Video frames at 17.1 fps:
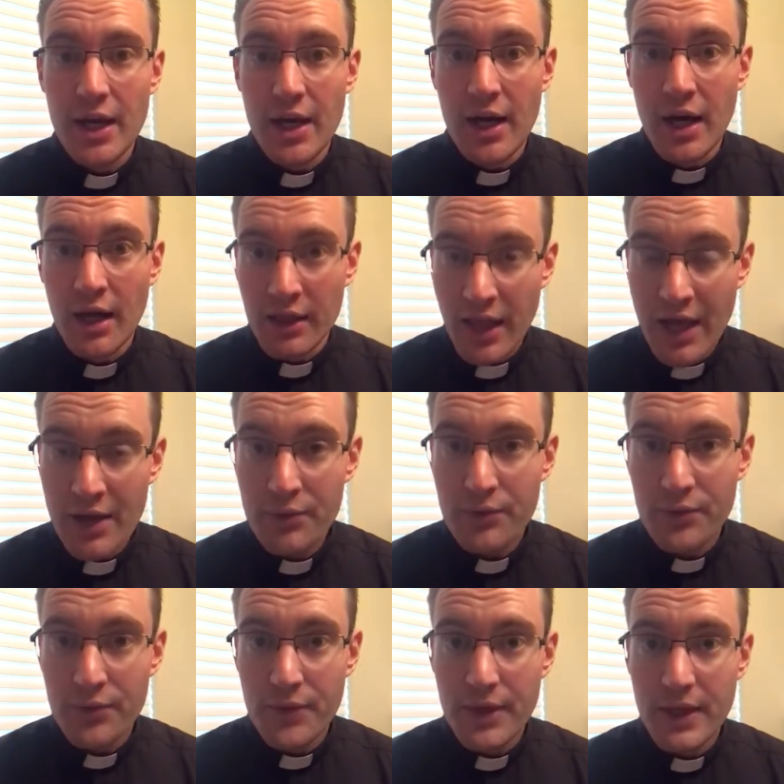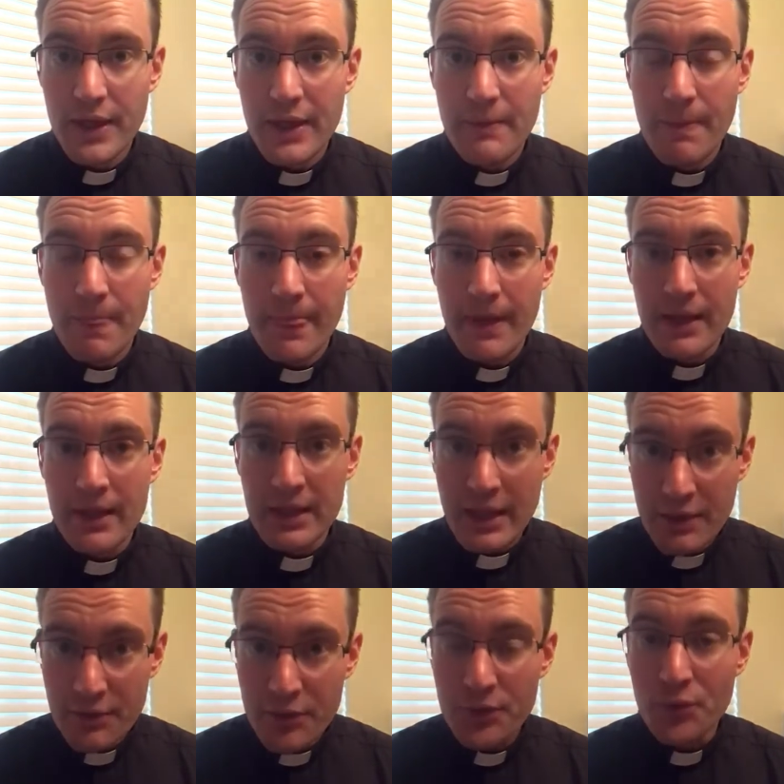a life
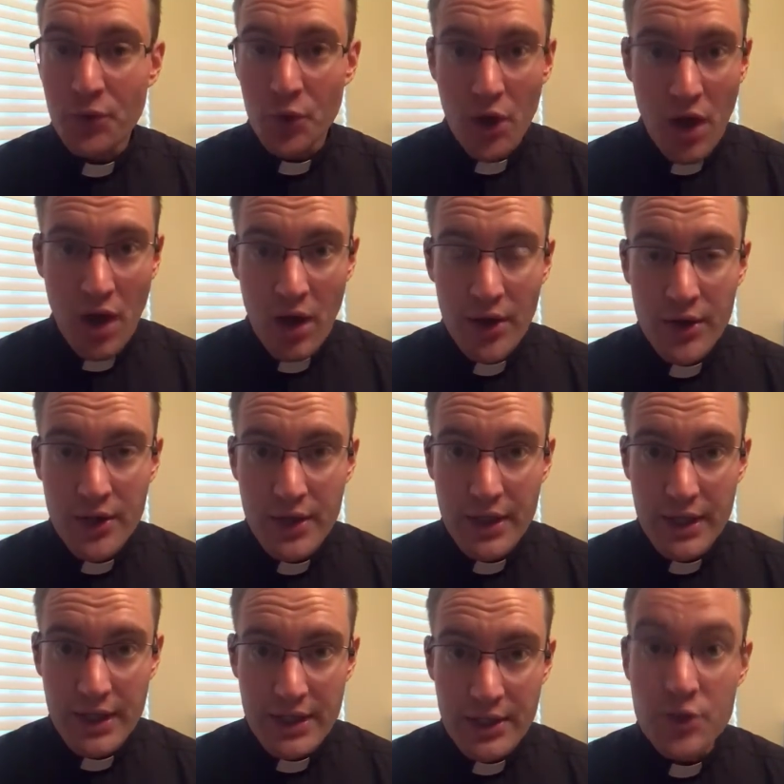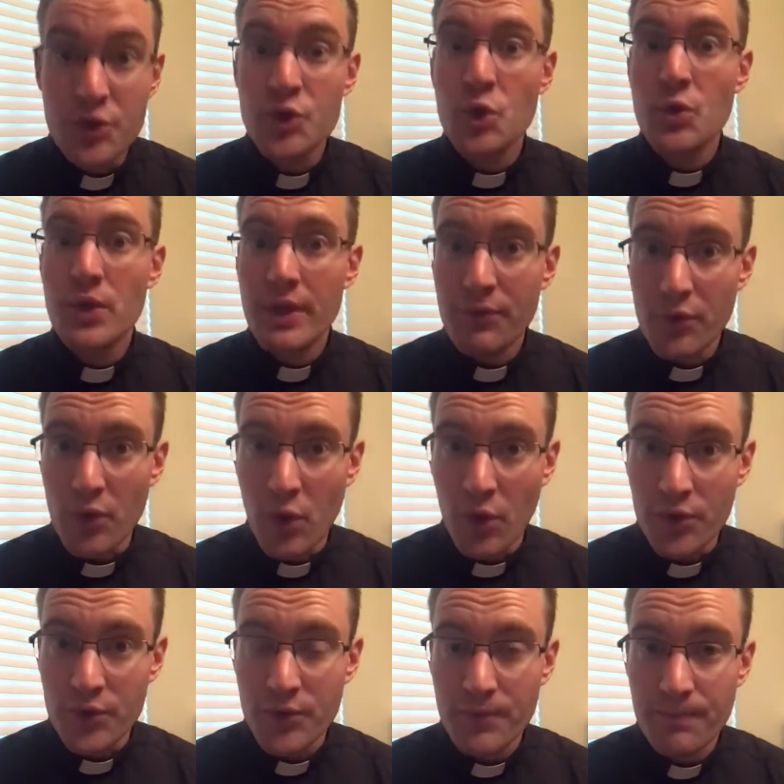lived for God is too
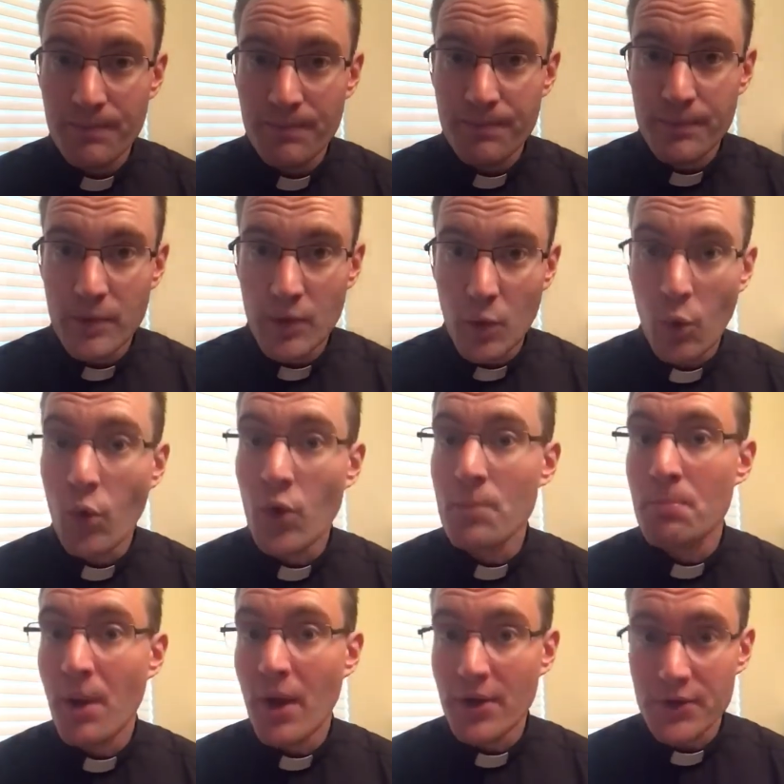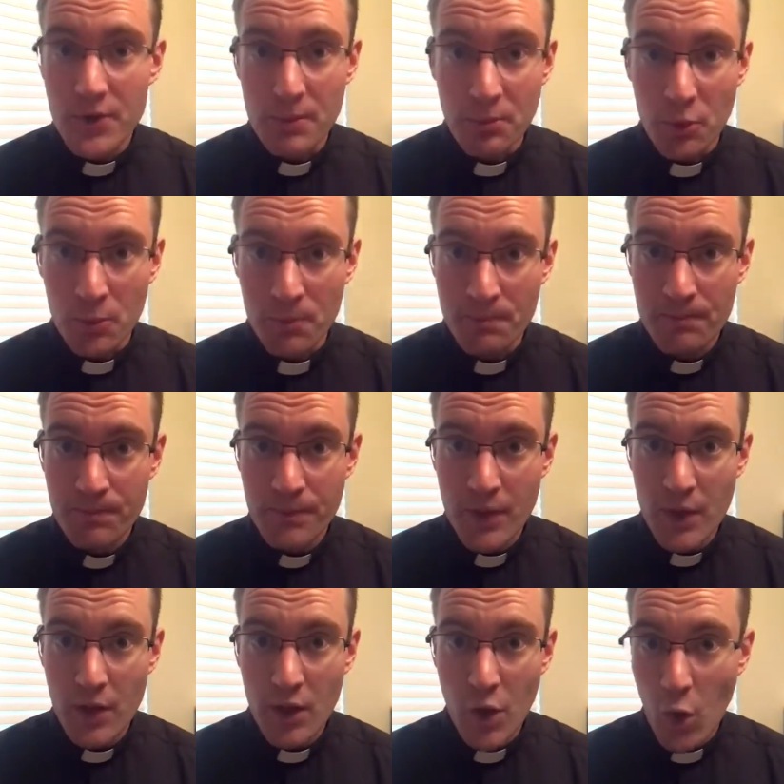difficult, or impossible,
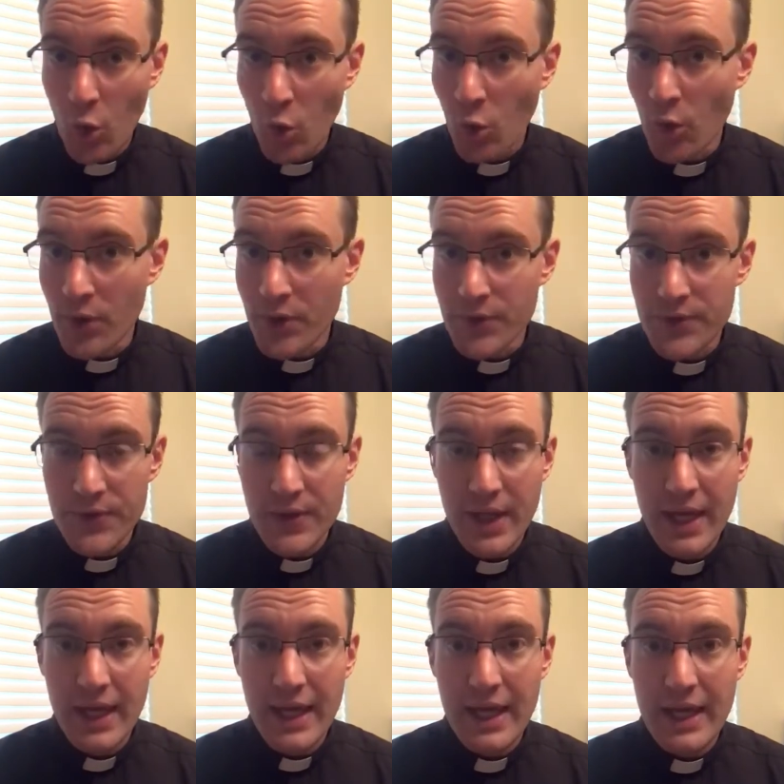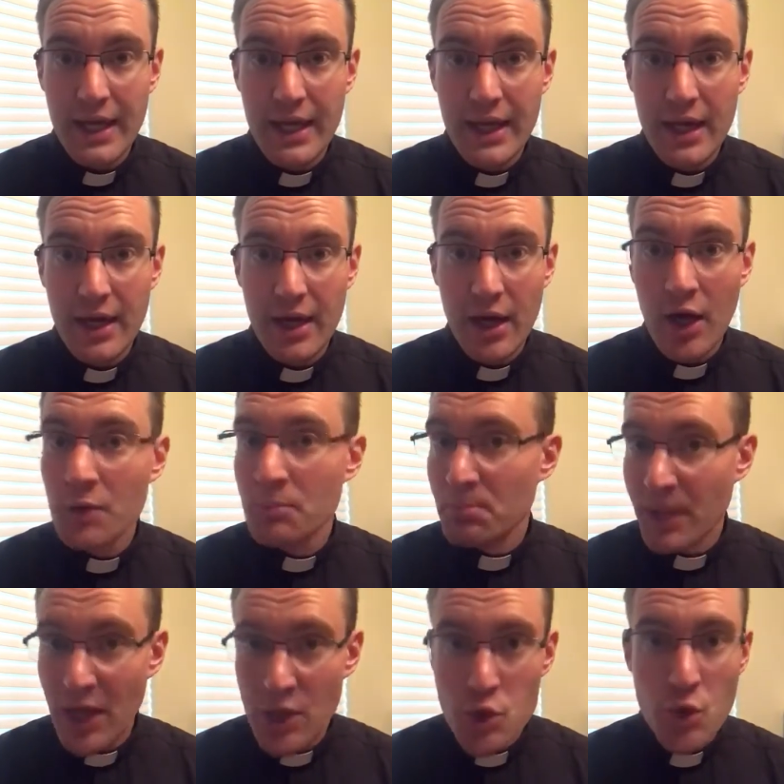or is
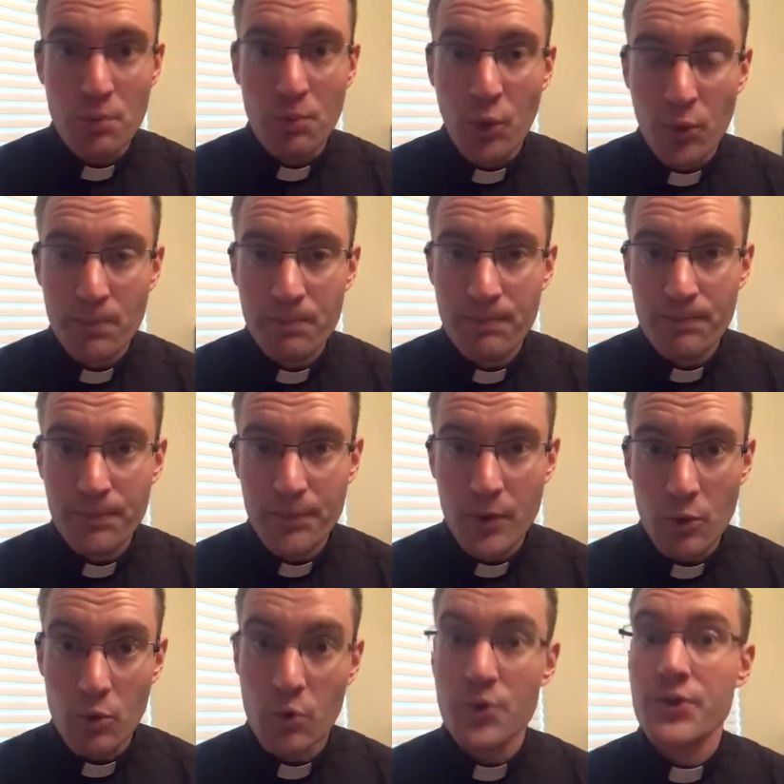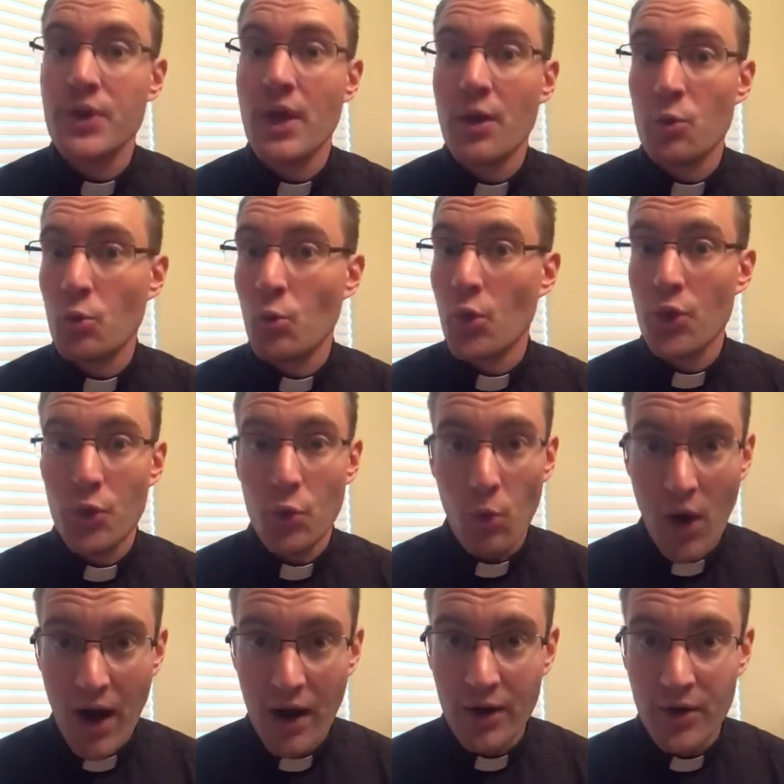unpleasurable, or is not
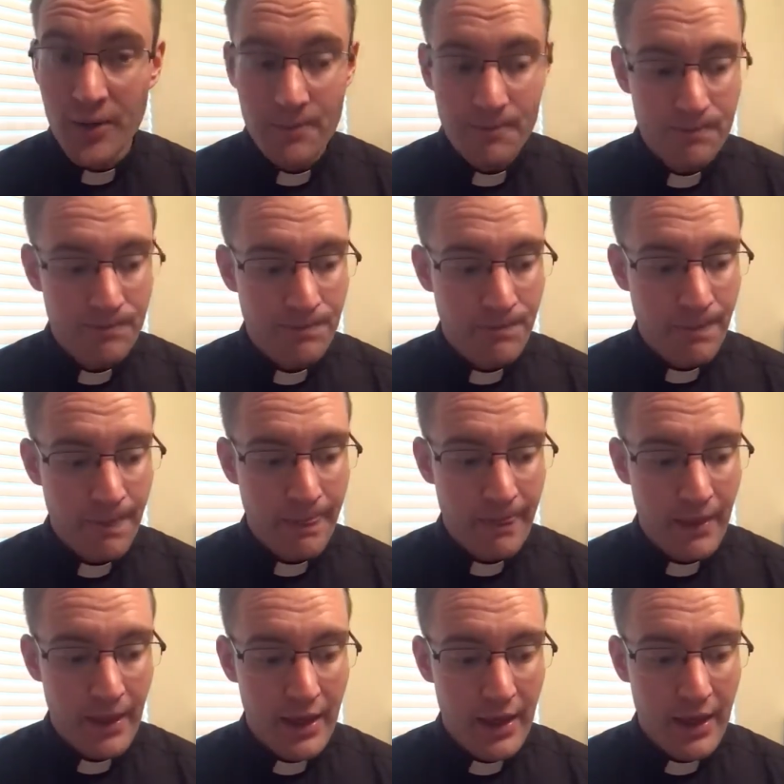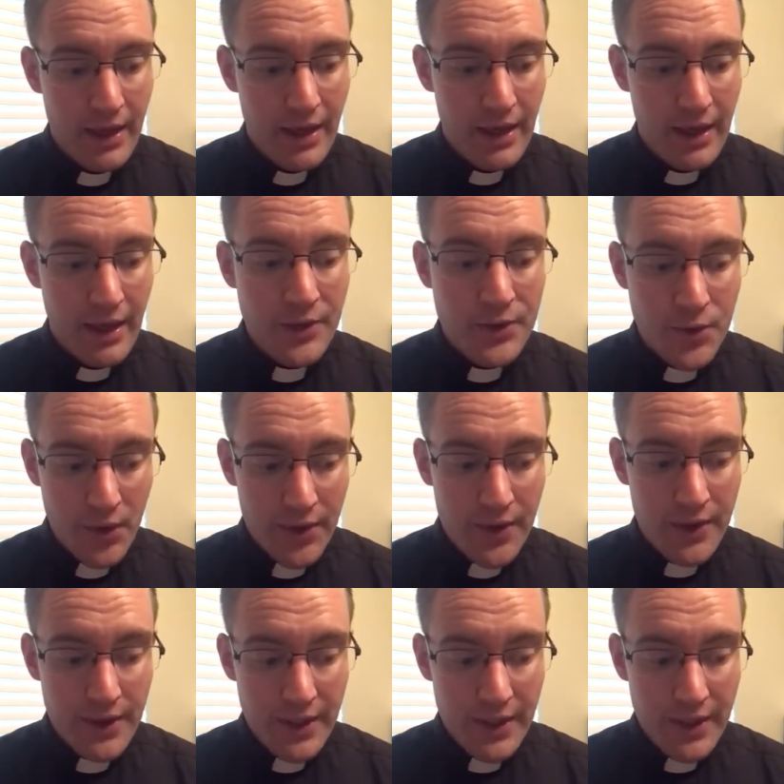worthwhile. And so the